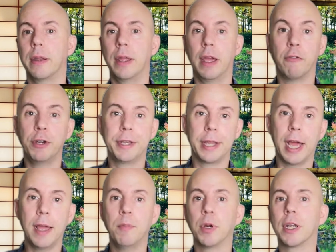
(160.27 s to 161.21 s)
every
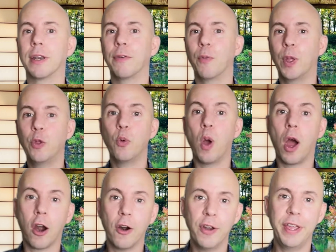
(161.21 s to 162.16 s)
time, but when you
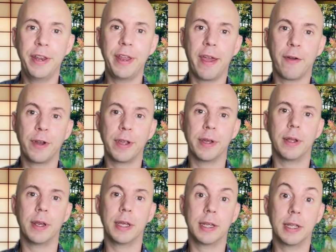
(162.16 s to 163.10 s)
are in an area
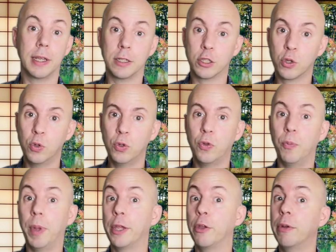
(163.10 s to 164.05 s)
like that, it's good to
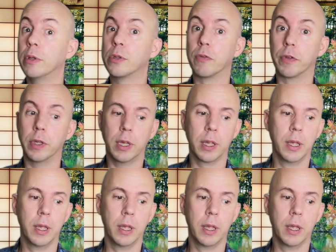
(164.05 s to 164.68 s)
make use of it.